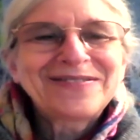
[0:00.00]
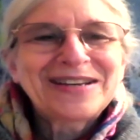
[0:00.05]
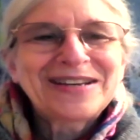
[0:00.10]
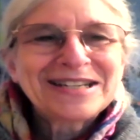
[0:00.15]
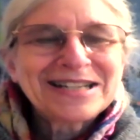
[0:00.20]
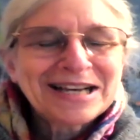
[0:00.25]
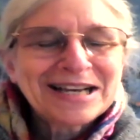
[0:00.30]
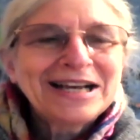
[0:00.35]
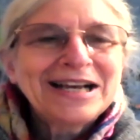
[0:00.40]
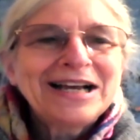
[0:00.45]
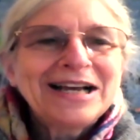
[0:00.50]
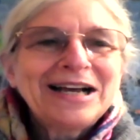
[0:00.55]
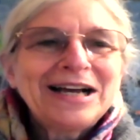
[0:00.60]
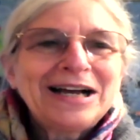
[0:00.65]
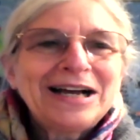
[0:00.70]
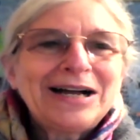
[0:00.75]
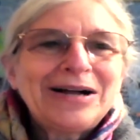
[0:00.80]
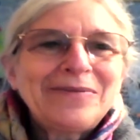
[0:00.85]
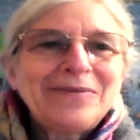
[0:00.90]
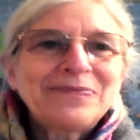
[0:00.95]
of it,
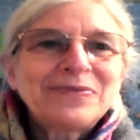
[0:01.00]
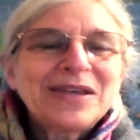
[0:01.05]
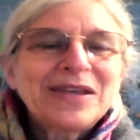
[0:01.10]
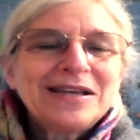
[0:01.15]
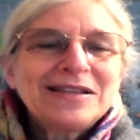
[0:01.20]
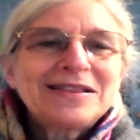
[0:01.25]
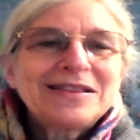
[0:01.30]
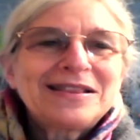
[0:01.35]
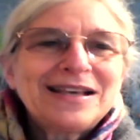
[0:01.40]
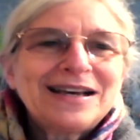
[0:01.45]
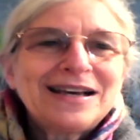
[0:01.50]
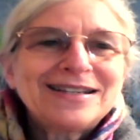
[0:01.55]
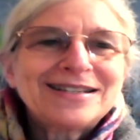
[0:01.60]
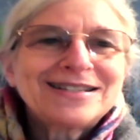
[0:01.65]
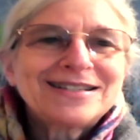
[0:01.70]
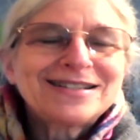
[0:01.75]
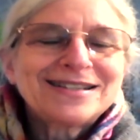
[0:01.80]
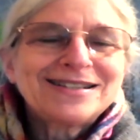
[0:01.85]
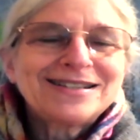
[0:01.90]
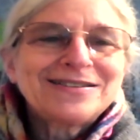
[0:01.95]
um,
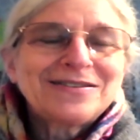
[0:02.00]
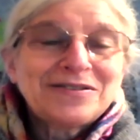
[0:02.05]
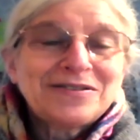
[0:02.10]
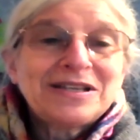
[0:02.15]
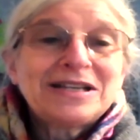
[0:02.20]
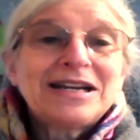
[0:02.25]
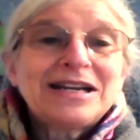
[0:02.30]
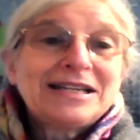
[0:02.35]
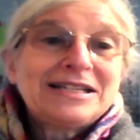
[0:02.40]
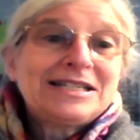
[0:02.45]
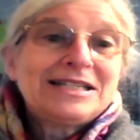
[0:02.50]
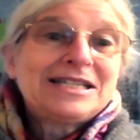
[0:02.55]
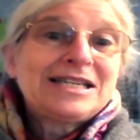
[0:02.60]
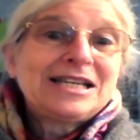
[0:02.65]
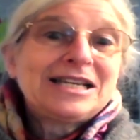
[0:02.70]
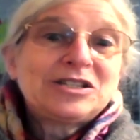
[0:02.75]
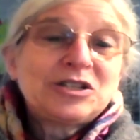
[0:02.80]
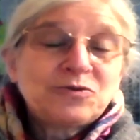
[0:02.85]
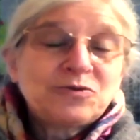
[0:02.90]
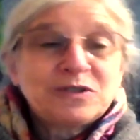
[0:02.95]
that, you know, the United
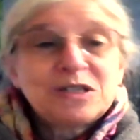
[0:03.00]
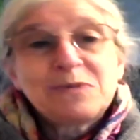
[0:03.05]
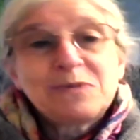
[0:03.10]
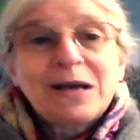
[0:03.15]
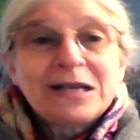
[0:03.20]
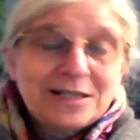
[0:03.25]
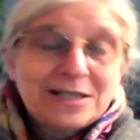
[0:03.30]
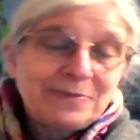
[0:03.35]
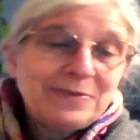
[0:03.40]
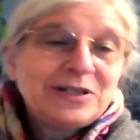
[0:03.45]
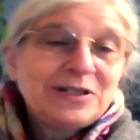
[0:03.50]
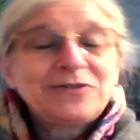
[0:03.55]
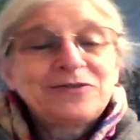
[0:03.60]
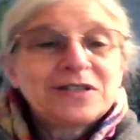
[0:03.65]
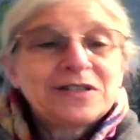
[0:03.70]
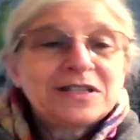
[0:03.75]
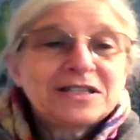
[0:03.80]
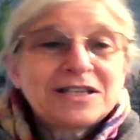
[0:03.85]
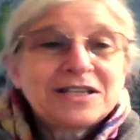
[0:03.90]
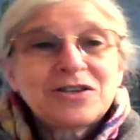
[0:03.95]
States is responsible
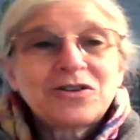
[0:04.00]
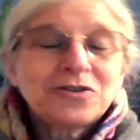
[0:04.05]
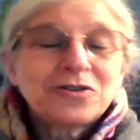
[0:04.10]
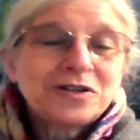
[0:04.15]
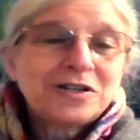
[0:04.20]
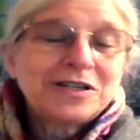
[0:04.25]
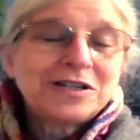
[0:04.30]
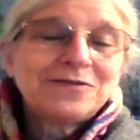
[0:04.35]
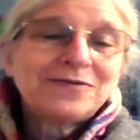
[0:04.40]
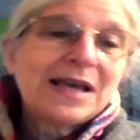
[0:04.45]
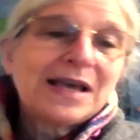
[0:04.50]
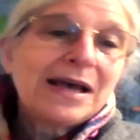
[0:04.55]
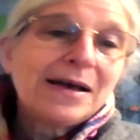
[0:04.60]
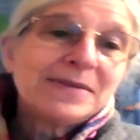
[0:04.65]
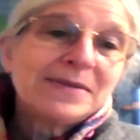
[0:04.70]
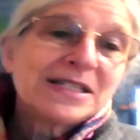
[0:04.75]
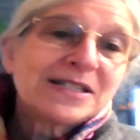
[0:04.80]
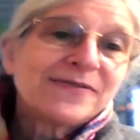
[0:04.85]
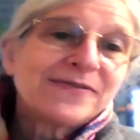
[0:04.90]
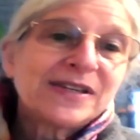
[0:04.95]
for the security of the
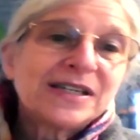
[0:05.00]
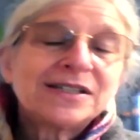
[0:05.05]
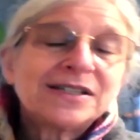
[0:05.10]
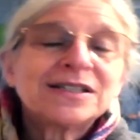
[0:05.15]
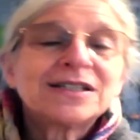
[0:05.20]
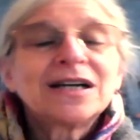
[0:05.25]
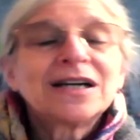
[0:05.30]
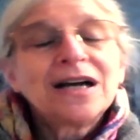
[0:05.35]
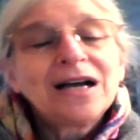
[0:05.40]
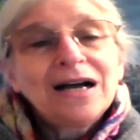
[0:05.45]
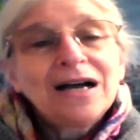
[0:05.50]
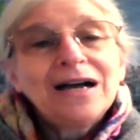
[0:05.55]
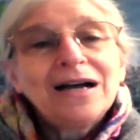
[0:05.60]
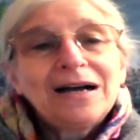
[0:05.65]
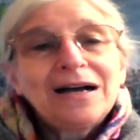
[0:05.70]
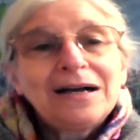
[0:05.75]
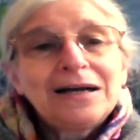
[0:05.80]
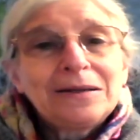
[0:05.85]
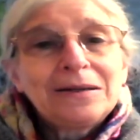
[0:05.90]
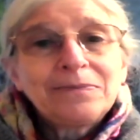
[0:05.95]
hemisphere.
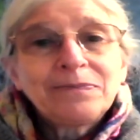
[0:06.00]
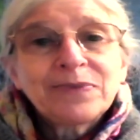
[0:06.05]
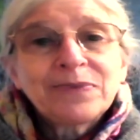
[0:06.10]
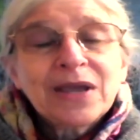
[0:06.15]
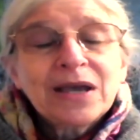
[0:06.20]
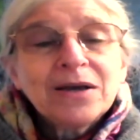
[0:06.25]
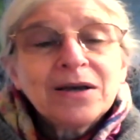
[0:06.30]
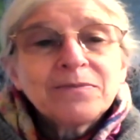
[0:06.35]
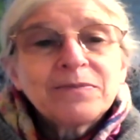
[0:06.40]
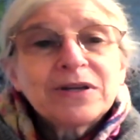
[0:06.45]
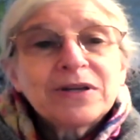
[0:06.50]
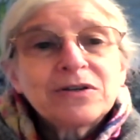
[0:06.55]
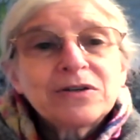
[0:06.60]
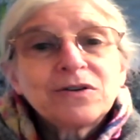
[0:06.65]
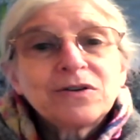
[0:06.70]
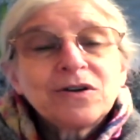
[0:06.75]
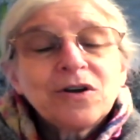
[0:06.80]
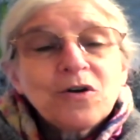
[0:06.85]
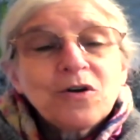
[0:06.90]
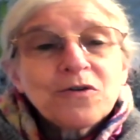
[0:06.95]
Um, but
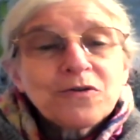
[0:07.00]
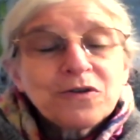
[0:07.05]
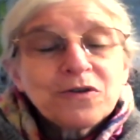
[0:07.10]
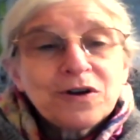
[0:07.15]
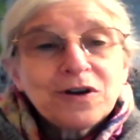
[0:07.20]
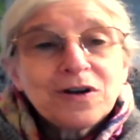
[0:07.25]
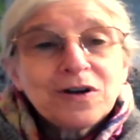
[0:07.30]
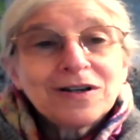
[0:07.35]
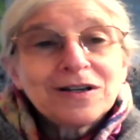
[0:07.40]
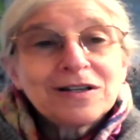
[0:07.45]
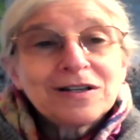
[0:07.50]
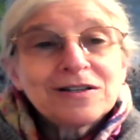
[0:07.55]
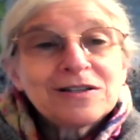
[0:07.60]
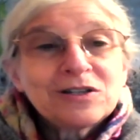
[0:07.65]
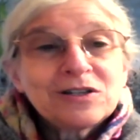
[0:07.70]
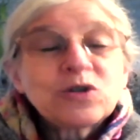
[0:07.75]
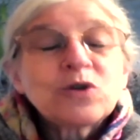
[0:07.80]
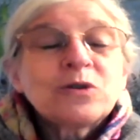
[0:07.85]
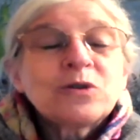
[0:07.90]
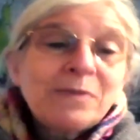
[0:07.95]

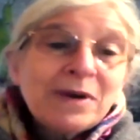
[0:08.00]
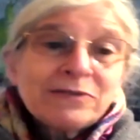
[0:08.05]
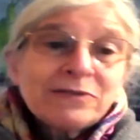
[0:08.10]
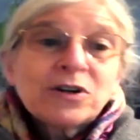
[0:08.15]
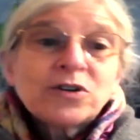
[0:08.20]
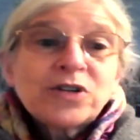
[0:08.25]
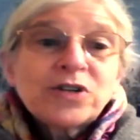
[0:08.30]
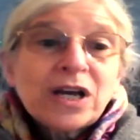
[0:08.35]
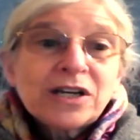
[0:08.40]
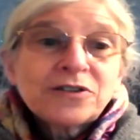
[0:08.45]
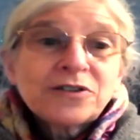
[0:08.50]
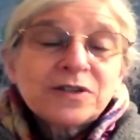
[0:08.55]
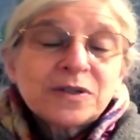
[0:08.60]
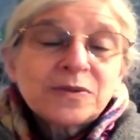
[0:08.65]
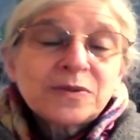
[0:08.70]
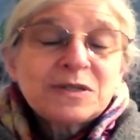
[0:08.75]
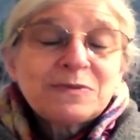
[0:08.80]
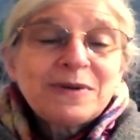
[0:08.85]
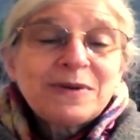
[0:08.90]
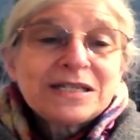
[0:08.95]
so the Monroe Doctrine
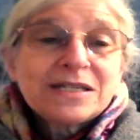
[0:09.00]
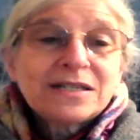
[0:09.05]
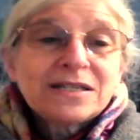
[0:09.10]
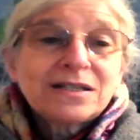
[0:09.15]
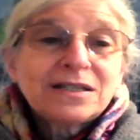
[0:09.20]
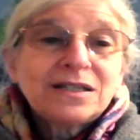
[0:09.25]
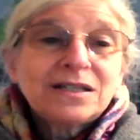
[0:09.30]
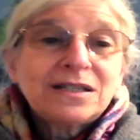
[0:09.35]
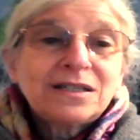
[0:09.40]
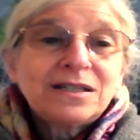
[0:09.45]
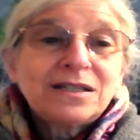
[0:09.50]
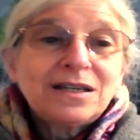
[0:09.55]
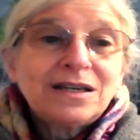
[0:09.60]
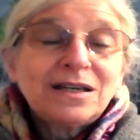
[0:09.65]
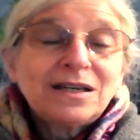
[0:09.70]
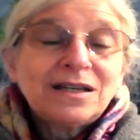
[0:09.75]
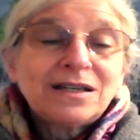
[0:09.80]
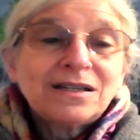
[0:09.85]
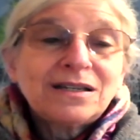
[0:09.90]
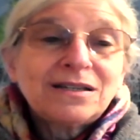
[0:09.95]
was basically,
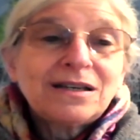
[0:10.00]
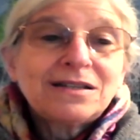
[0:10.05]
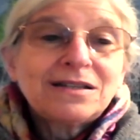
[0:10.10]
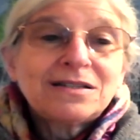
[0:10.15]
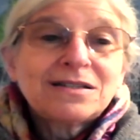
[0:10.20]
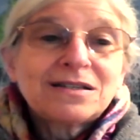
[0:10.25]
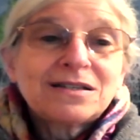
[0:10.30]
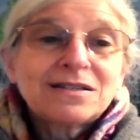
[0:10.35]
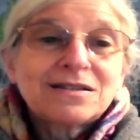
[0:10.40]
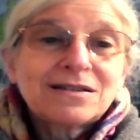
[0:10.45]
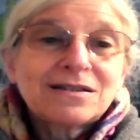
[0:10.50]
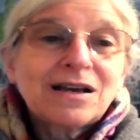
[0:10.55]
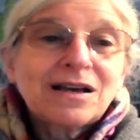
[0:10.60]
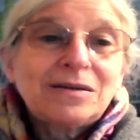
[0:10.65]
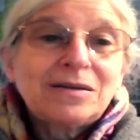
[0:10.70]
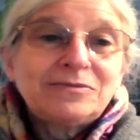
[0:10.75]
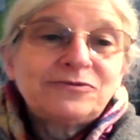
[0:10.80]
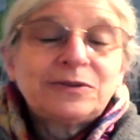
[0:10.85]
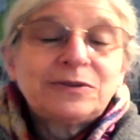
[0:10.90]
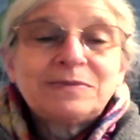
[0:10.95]
a, and this is
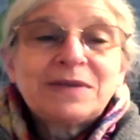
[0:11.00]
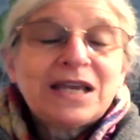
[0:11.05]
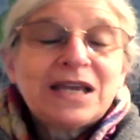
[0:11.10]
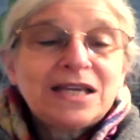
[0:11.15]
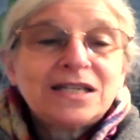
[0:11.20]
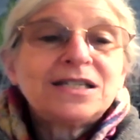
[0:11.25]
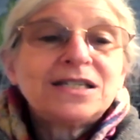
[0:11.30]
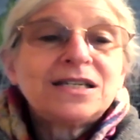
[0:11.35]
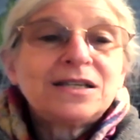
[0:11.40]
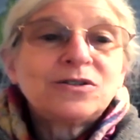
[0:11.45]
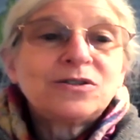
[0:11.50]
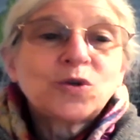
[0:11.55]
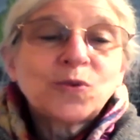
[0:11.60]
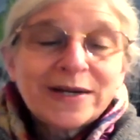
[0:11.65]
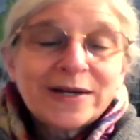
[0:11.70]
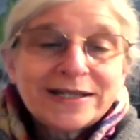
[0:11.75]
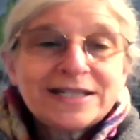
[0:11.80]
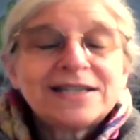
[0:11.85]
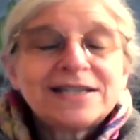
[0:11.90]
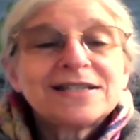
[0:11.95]
um, from the eighteen
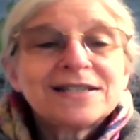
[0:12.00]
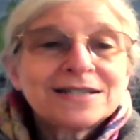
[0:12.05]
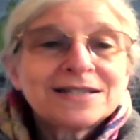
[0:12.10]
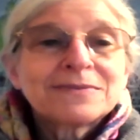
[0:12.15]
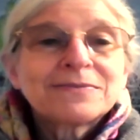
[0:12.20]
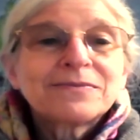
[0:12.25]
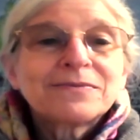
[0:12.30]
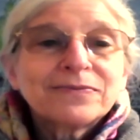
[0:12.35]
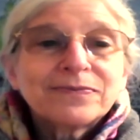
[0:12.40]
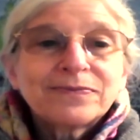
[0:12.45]
twenties,